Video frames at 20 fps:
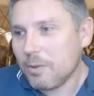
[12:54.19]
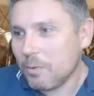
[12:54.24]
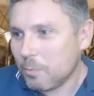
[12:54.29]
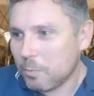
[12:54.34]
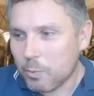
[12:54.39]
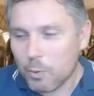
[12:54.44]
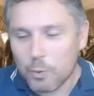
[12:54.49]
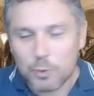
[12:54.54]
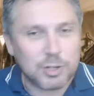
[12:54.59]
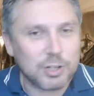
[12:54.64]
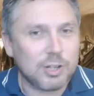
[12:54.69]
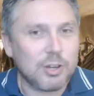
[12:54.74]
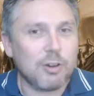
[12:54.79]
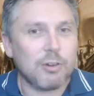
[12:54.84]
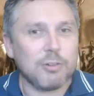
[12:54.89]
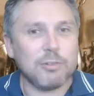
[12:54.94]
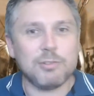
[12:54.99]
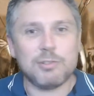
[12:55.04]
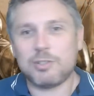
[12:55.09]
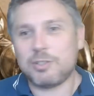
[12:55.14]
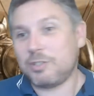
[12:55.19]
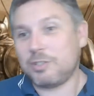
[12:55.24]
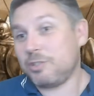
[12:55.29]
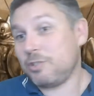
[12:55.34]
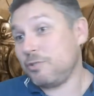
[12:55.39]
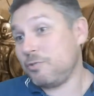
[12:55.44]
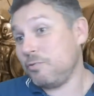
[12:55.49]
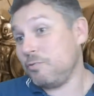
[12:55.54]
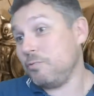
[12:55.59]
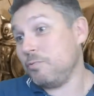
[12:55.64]
the water gods
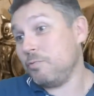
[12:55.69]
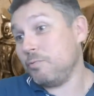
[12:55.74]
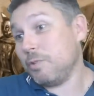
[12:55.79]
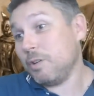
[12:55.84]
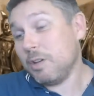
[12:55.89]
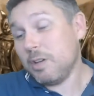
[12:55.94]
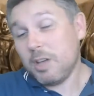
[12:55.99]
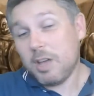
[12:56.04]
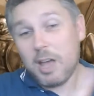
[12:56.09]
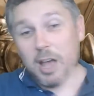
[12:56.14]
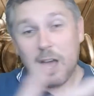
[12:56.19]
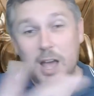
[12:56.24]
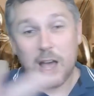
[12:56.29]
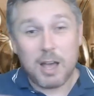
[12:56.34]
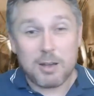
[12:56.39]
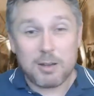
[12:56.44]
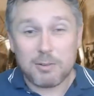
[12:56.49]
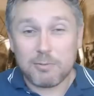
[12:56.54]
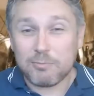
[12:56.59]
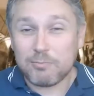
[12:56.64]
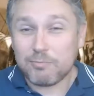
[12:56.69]
to uh,